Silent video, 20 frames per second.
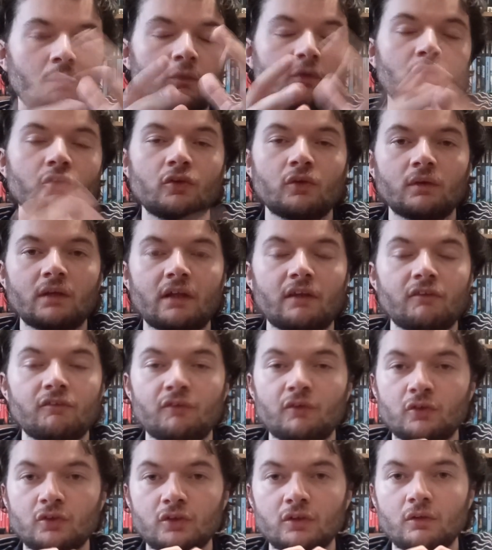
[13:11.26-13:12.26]
sold like
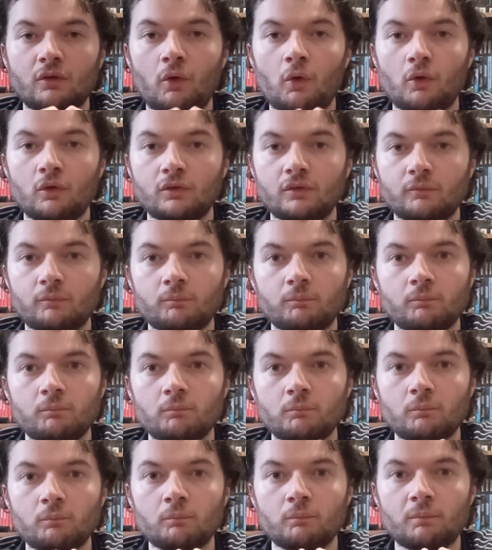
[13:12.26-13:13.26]
300 odd
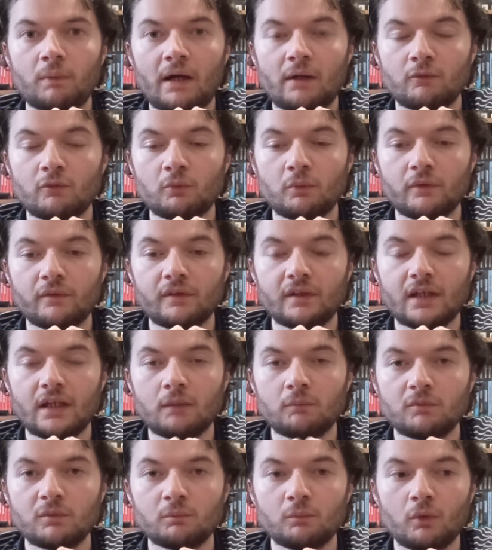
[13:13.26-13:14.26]
pounds worth of
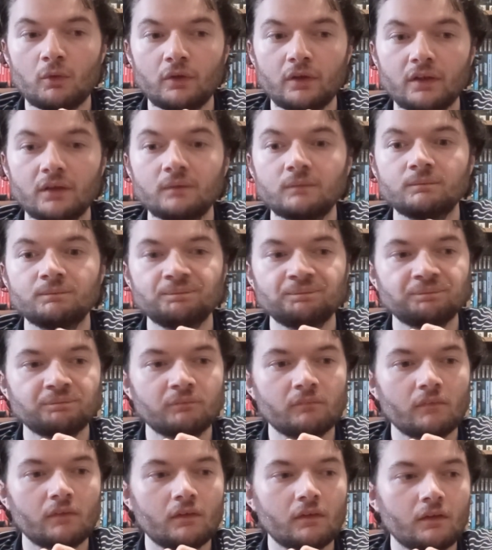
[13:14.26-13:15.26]
games in one go,
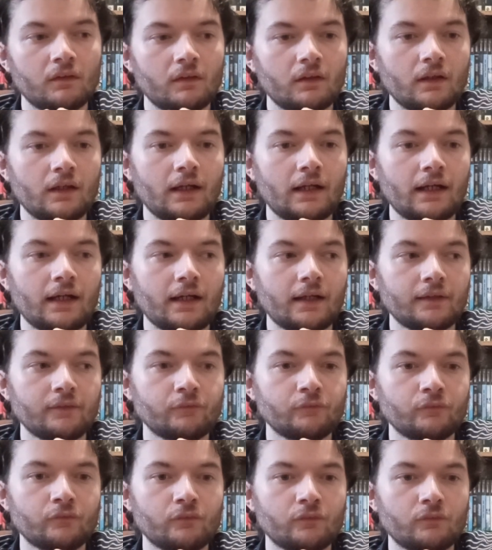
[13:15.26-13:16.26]

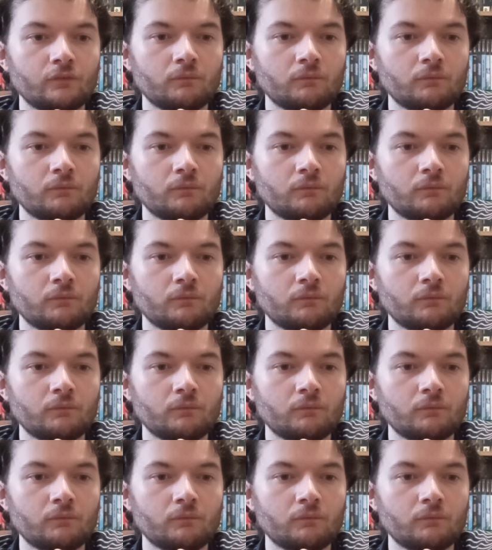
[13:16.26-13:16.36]
and